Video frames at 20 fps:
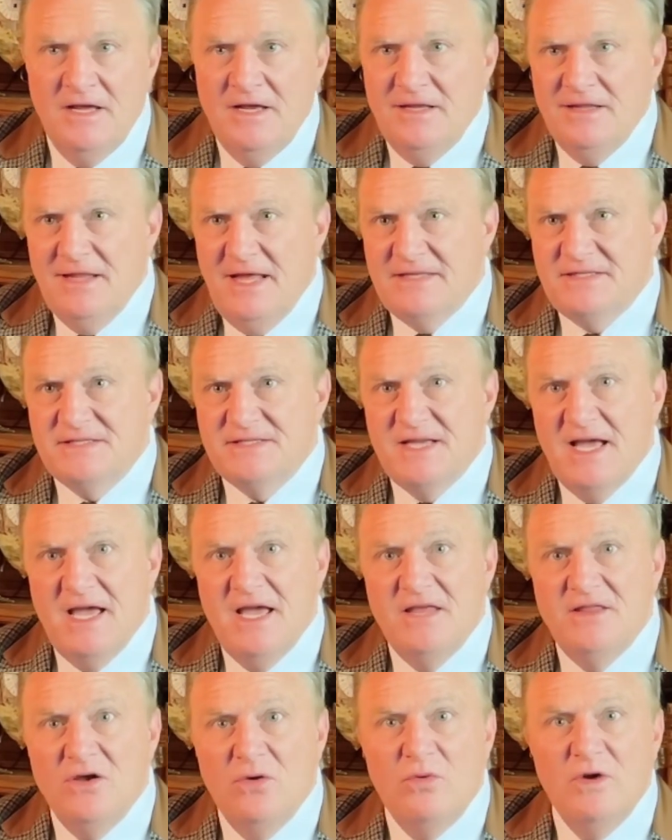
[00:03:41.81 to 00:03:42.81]
Let's
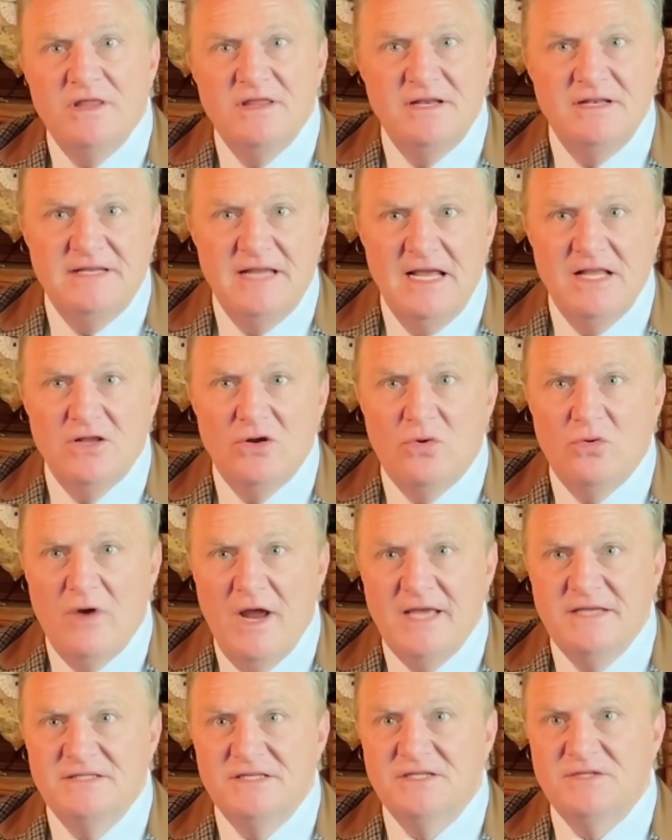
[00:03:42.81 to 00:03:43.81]
say that when the dealer
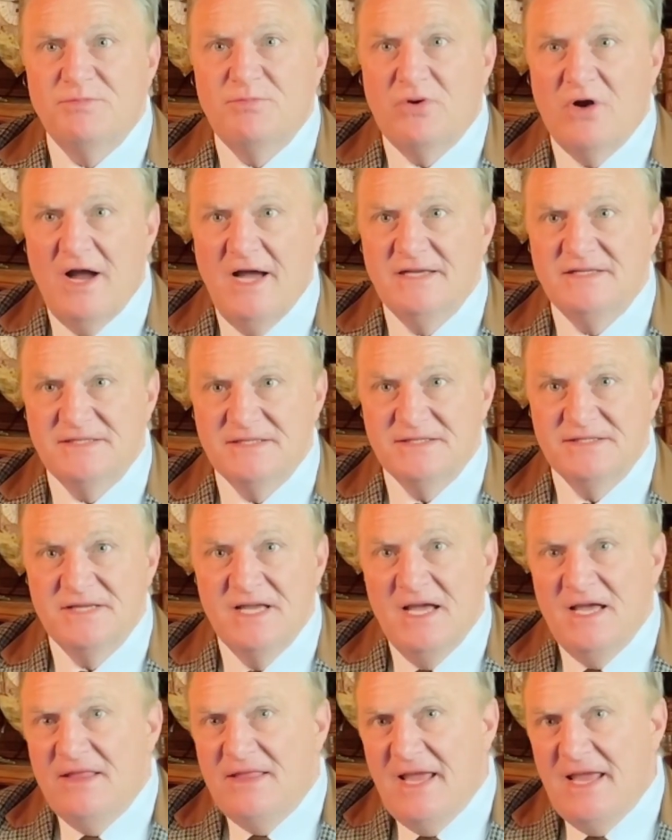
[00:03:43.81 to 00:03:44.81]
raises prices,
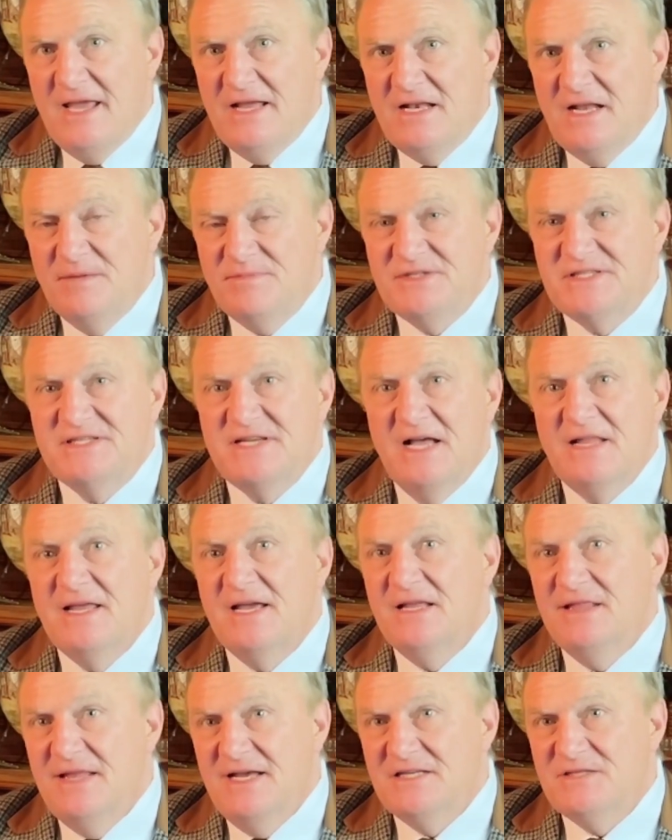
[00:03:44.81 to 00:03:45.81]
they end up
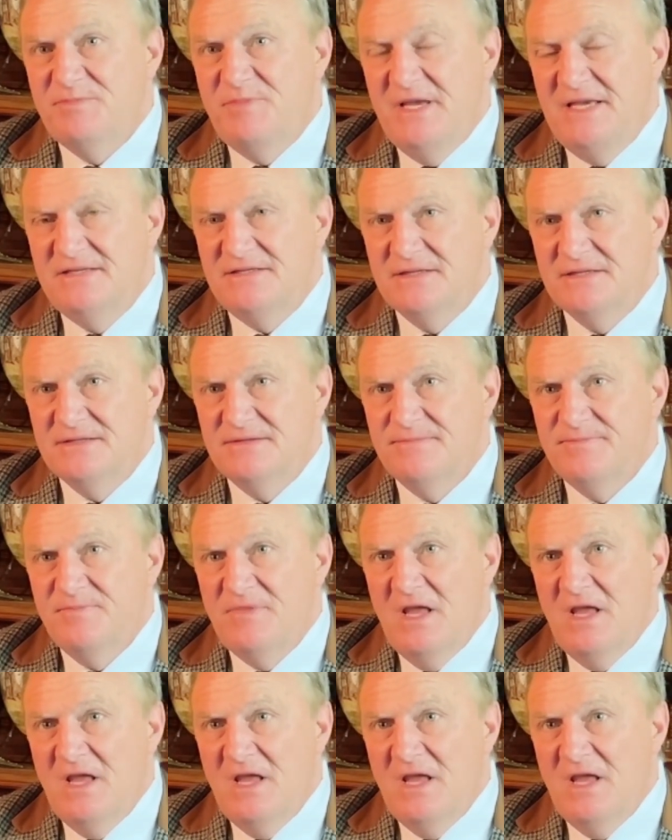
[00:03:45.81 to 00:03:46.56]
selling less pieces.